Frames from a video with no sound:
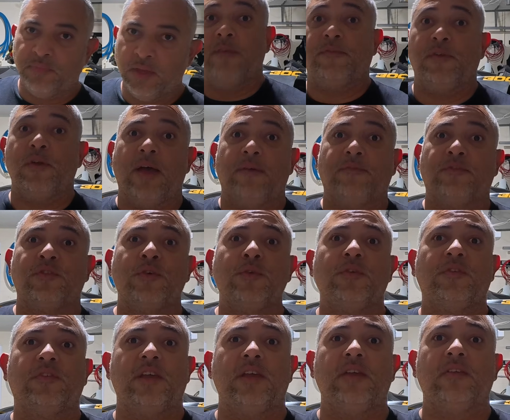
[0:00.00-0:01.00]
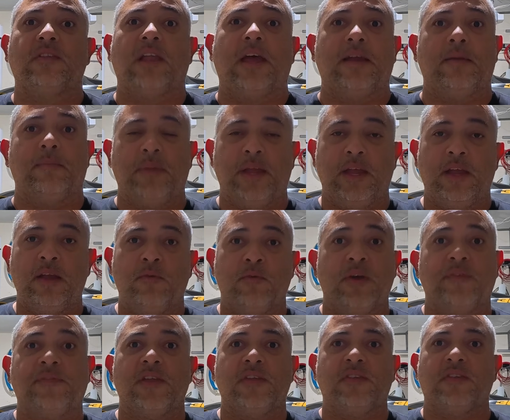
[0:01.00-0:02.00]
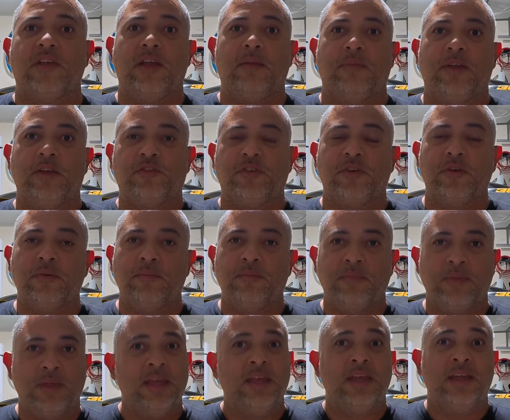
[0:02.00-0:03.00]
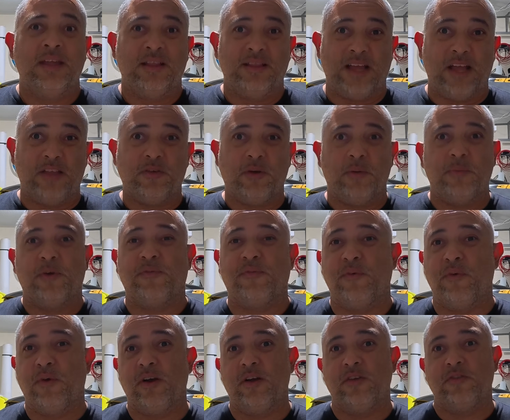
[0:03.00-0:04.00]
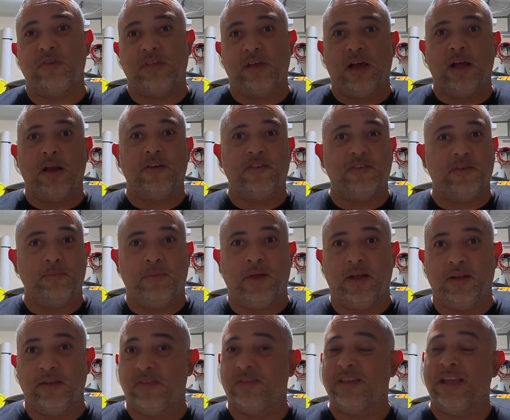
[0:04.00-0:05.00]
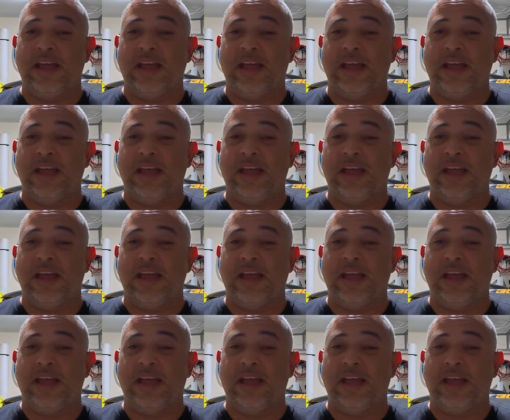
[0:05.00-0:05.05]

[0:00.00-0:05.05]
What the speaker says: If you have two skis like me with the same issue, that's over $400 in buttons.